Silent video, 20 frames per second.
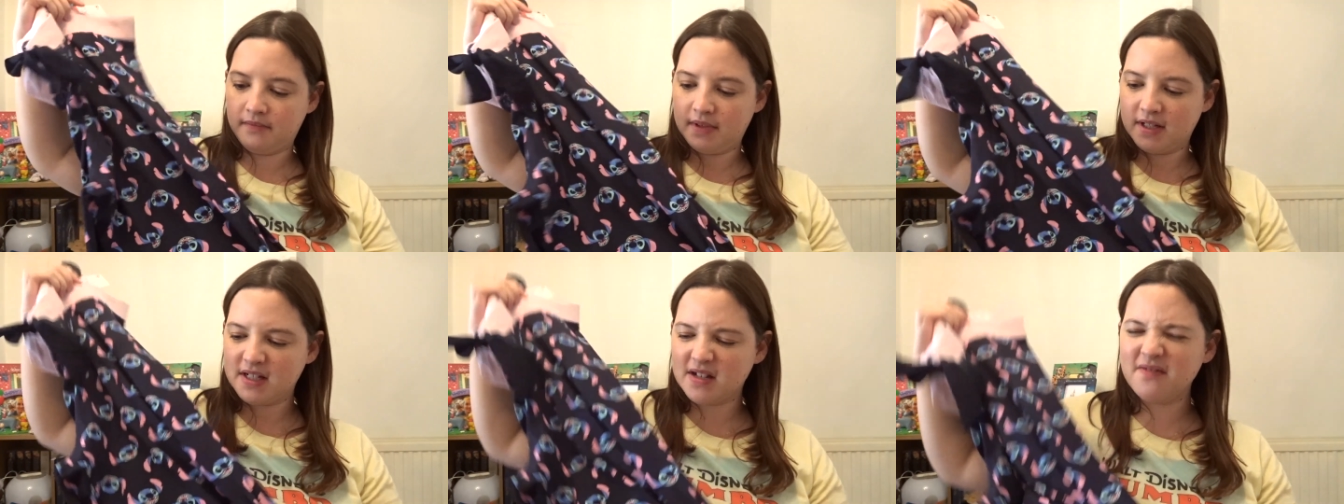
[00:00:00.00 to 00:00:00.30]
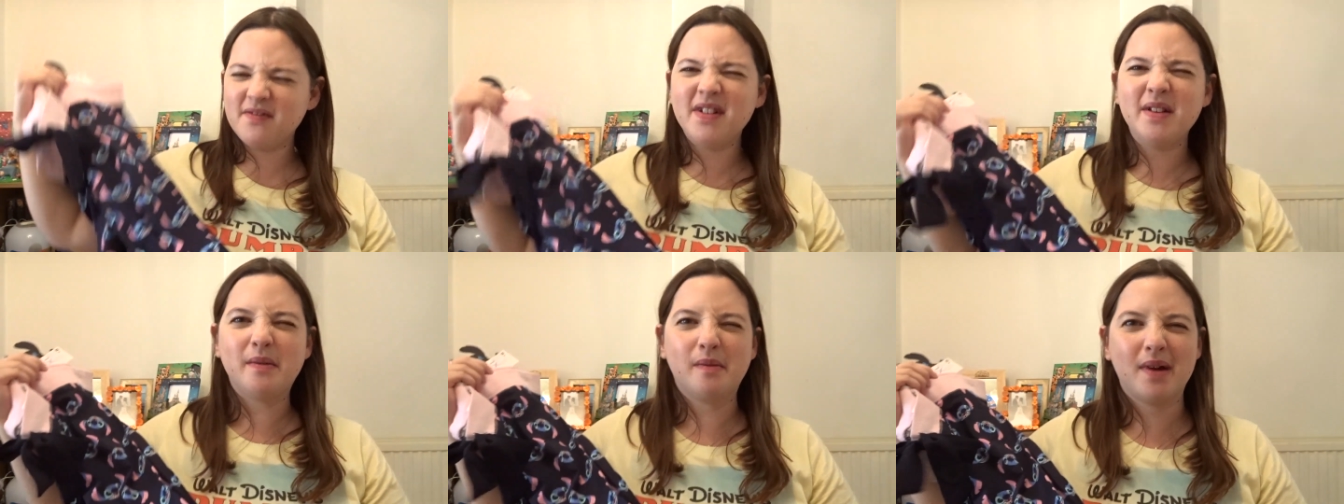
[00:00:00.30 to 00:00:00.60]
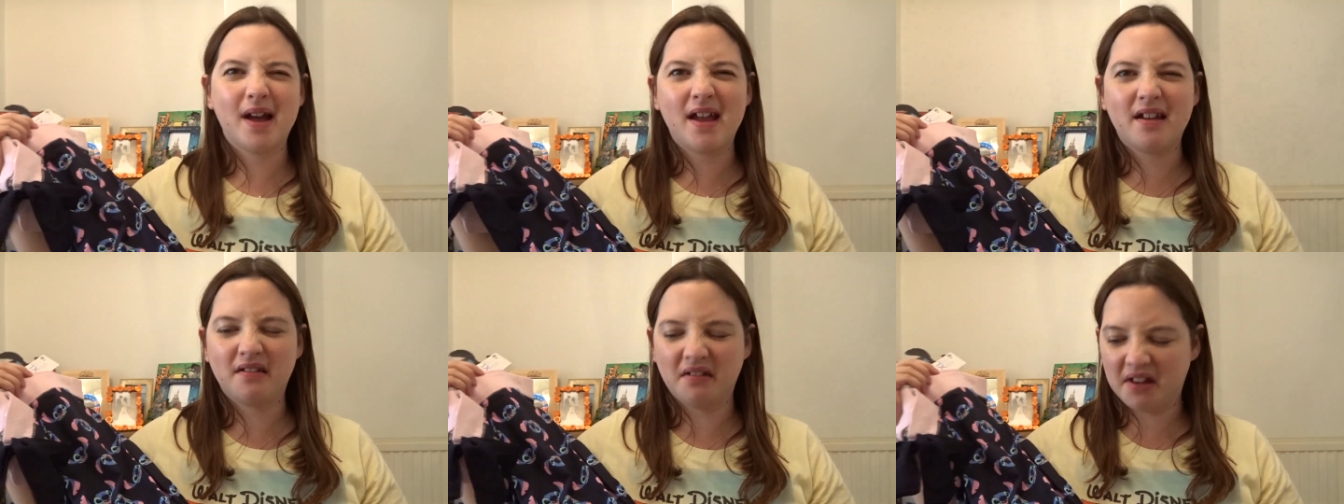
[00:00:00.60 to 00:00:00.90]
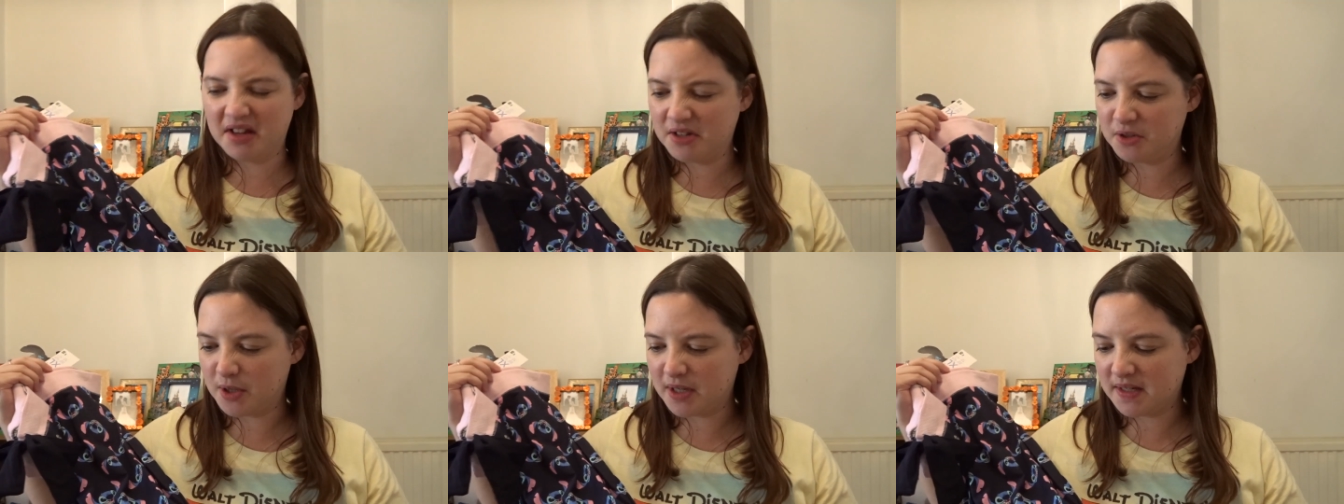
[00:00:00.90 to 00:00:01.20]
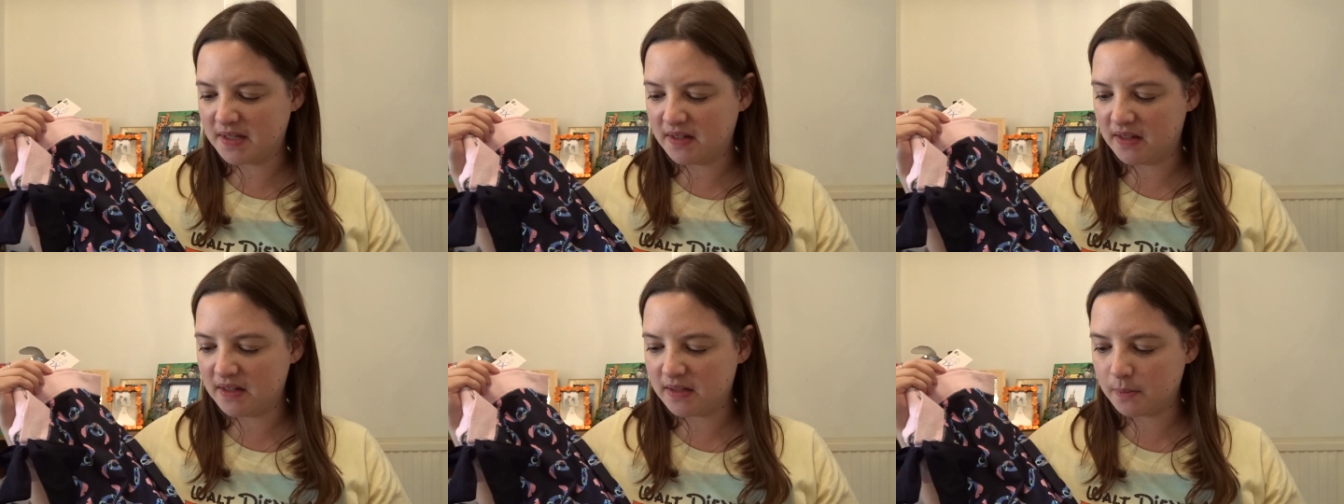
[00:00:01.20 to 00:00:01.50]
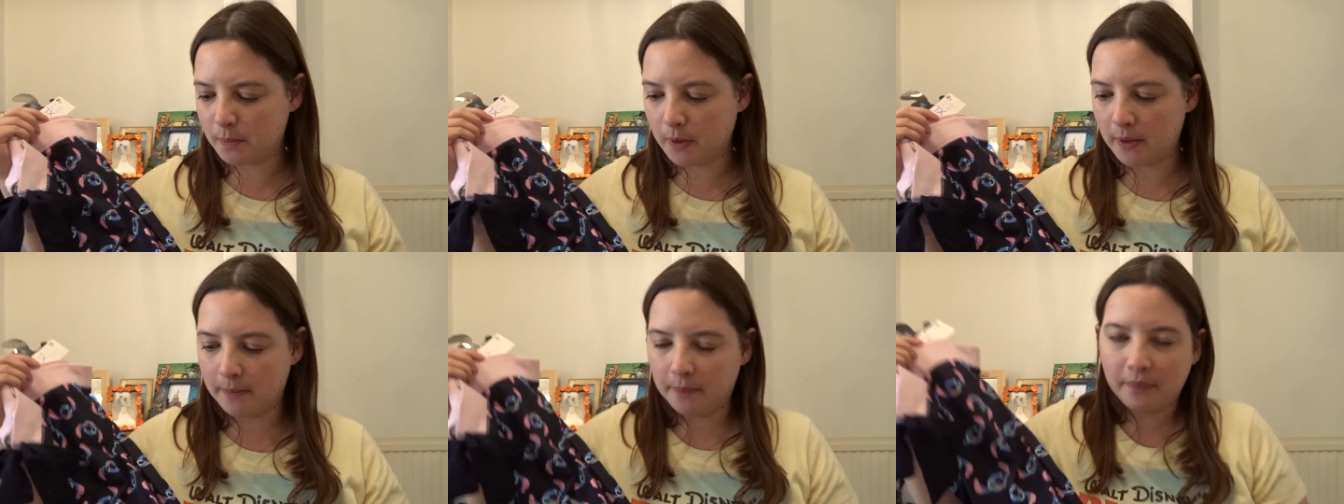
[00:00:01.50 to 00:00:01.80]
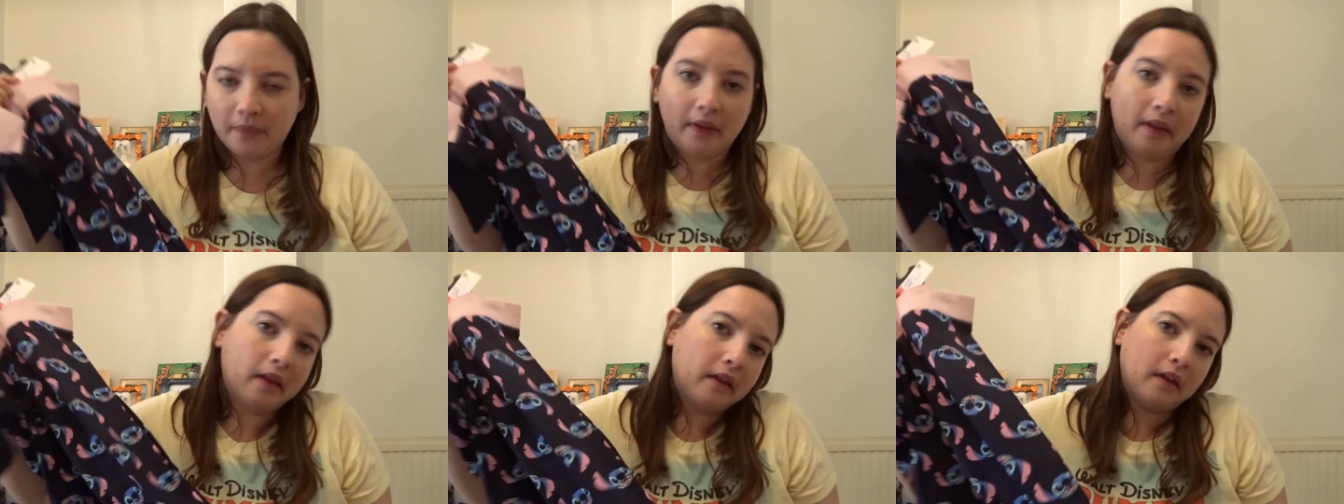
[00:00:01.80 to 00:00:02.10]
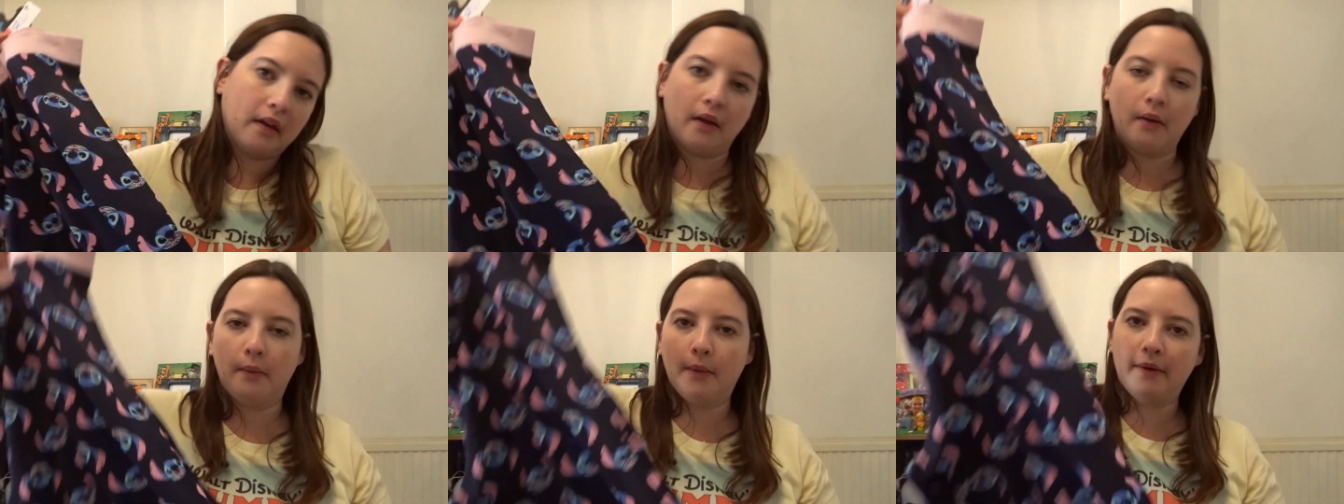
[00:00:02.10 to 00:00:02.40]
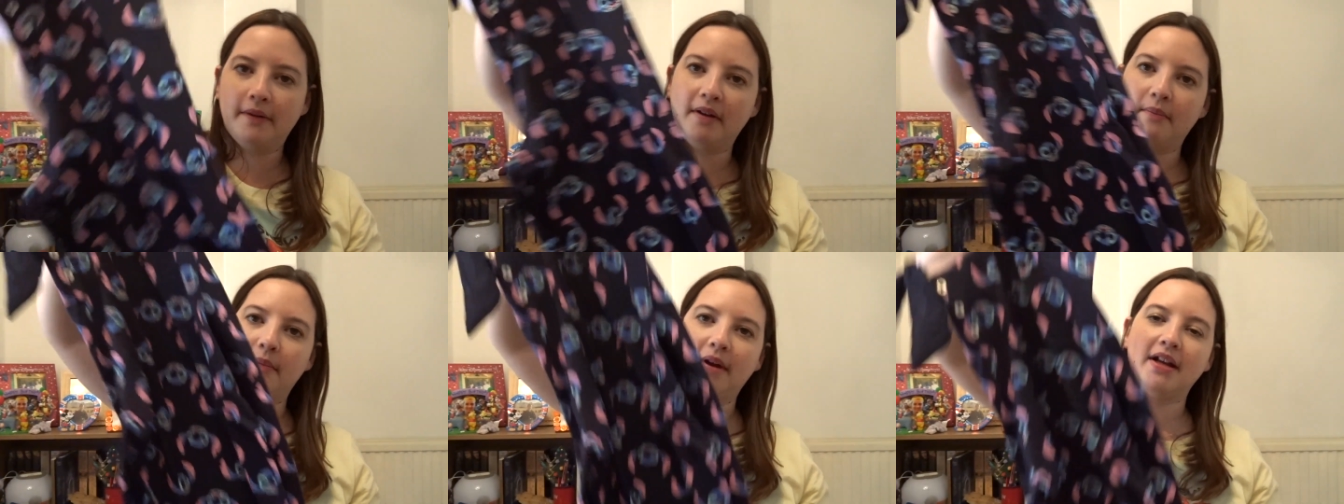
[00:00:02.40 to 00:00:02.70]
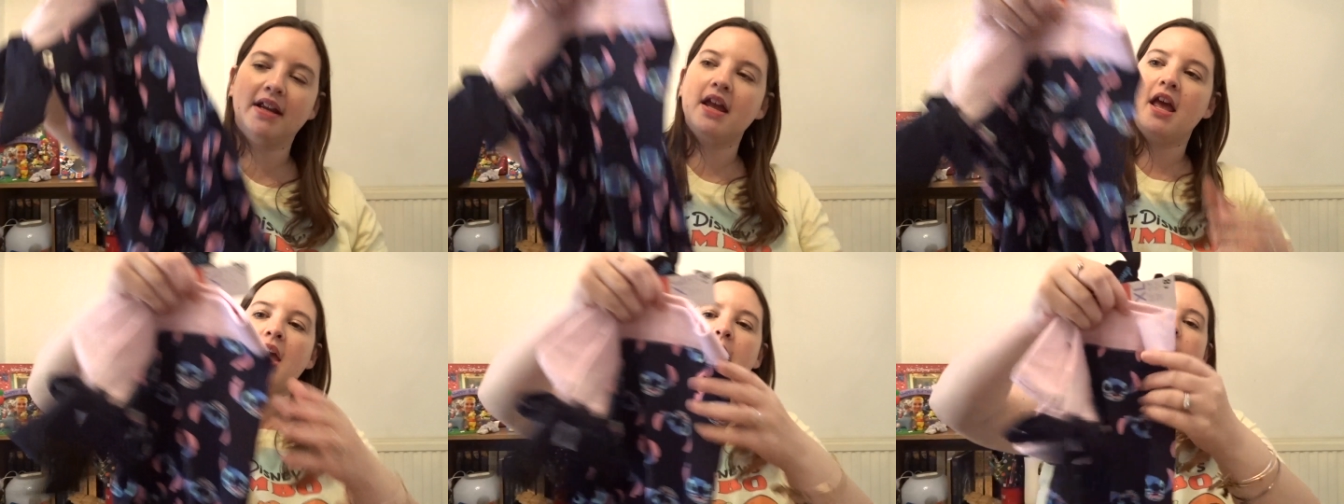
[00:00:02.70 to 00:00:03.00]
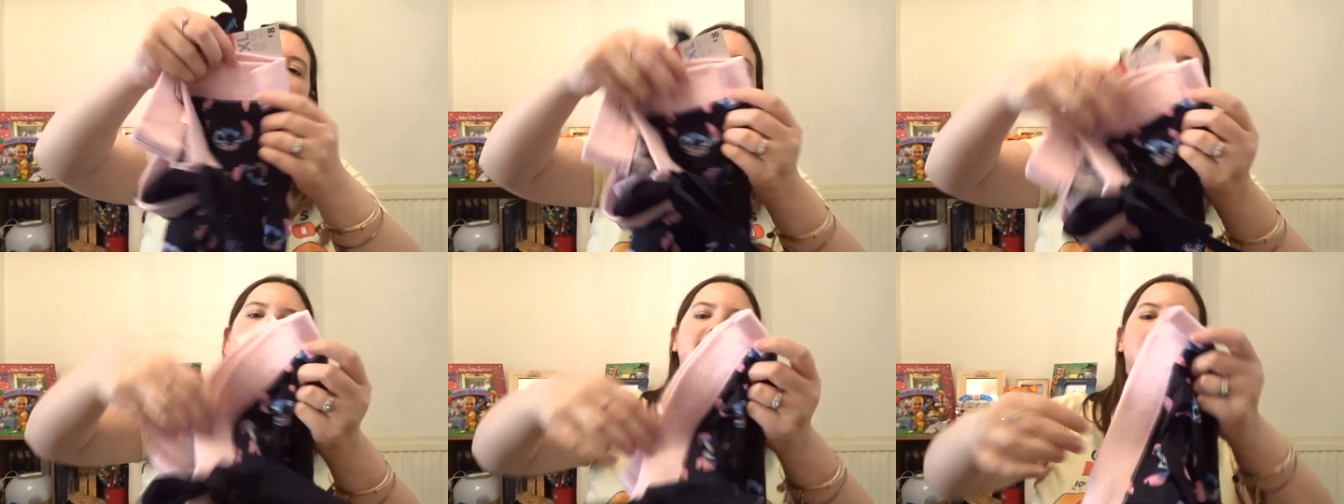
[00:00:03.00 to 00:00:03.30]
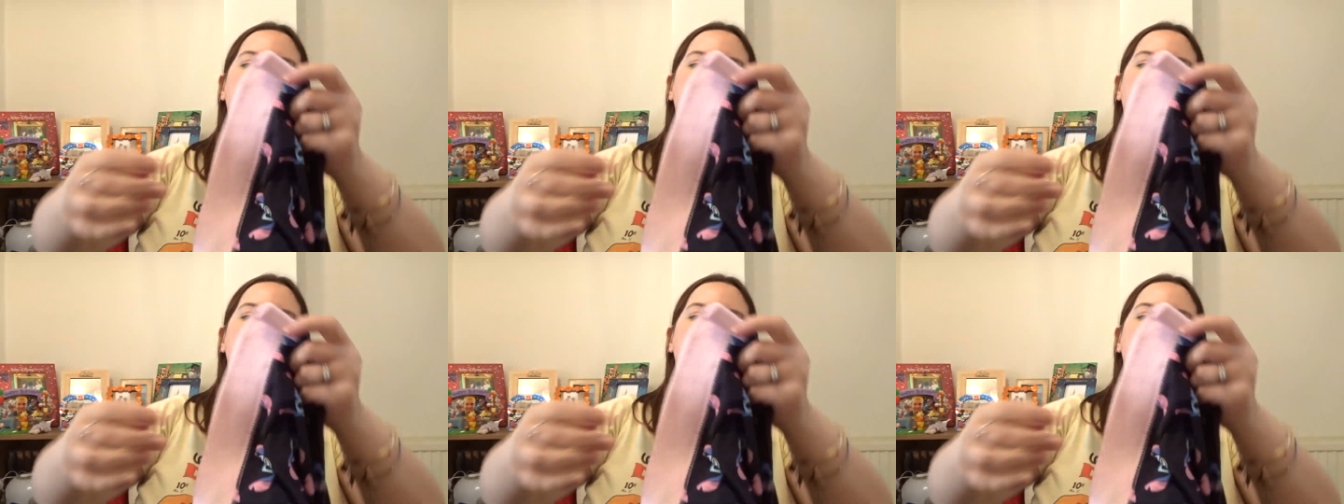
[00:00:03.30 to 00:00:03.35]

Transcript: I don't really wear night dresses, but. But yes,